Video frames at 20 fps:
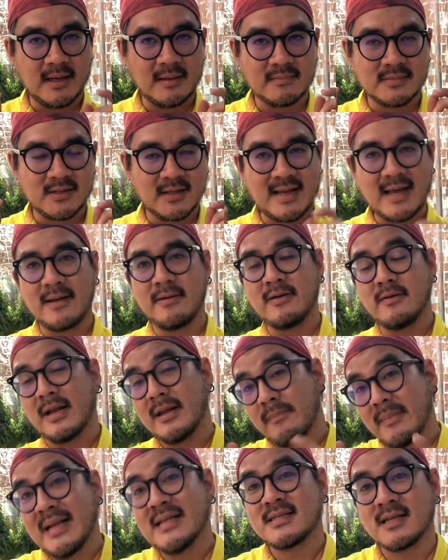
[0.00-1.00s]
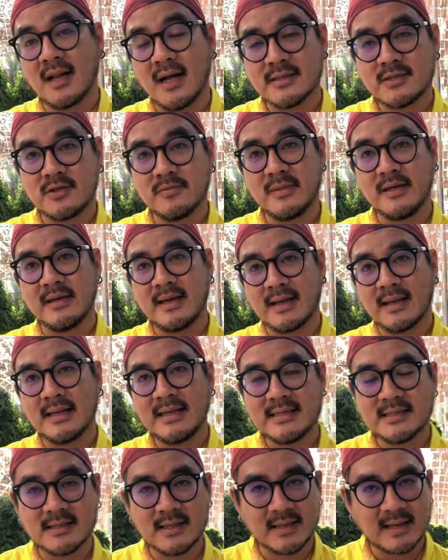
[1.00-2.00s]
So that it means a lot to me, at
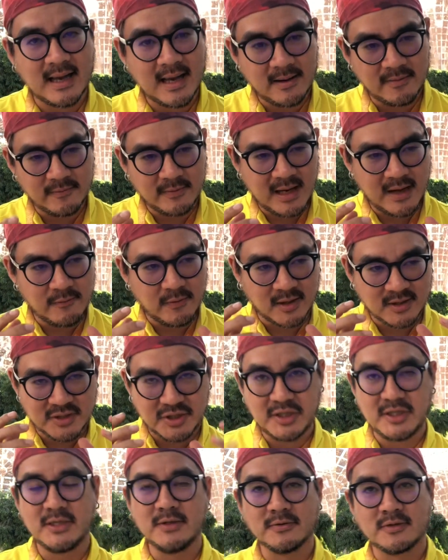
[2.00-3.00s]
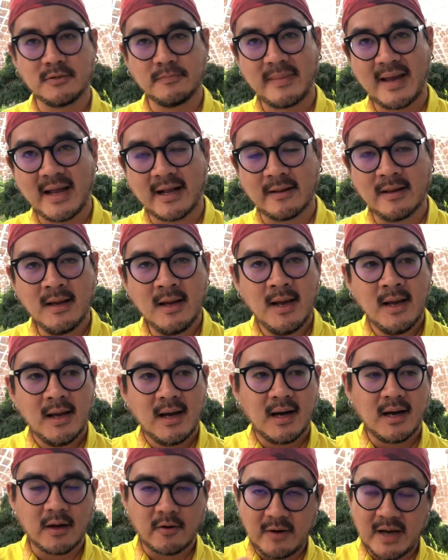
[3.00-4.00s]
least, and I will continue to make
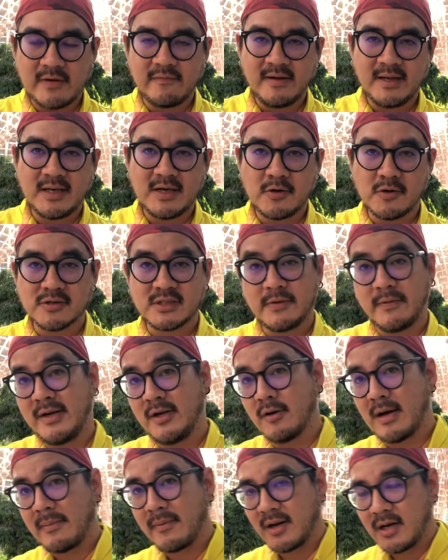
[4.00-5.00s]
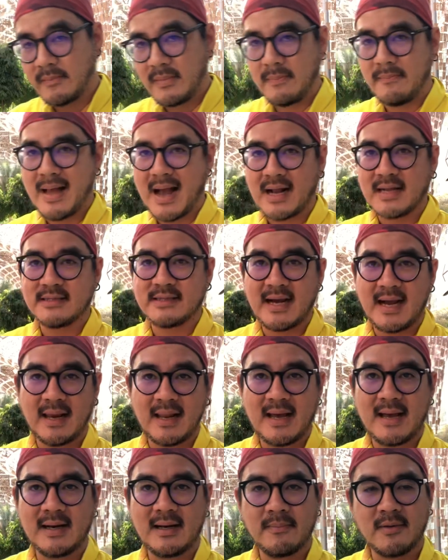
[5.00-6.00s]
great videos. Even though I'm going to be back in
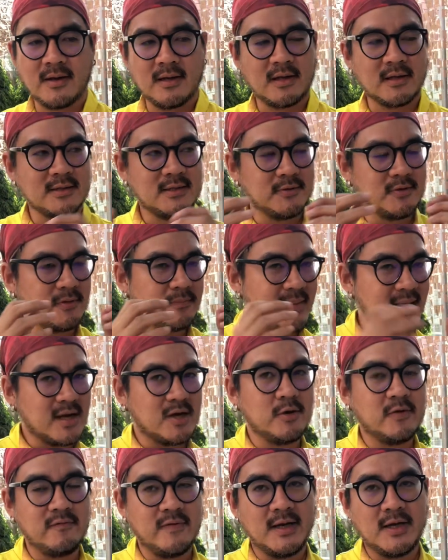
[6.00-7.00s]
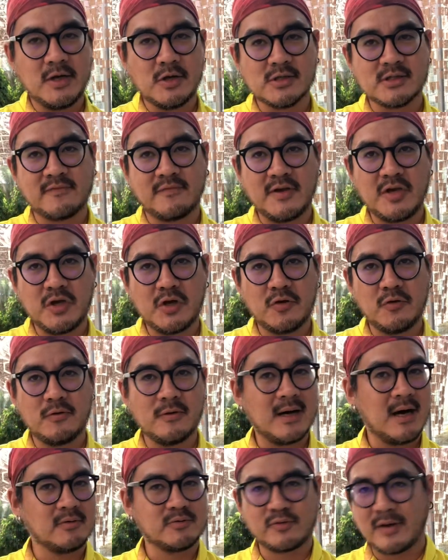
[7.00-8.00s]
Thailand, I'm going to continue to make good videos for you.
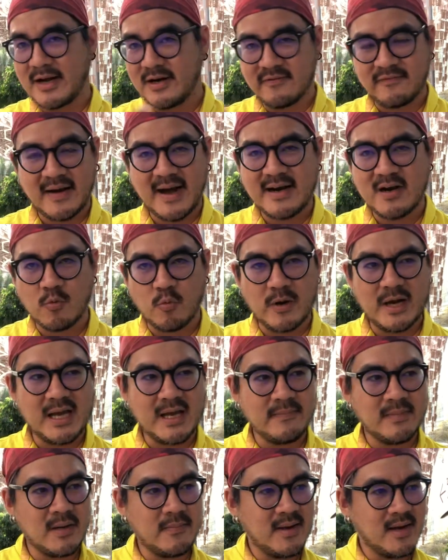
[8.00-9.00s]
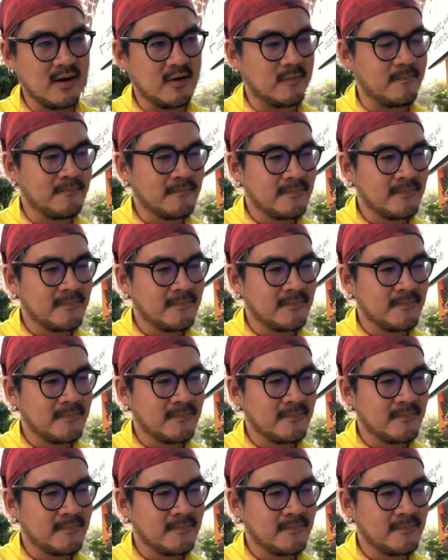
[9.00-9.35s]
I'll try to find a way. Maybe I'll